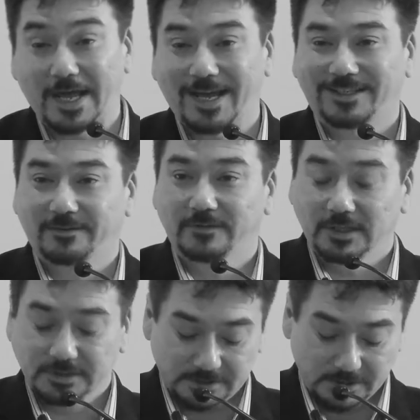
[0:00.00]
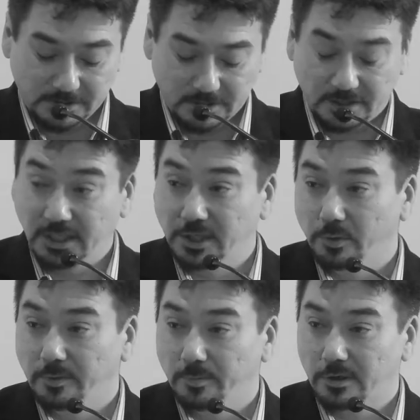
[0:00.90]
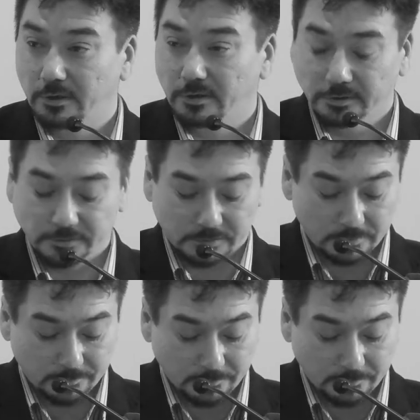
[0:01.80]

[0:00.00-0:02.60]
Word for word: actively seek Inuit partners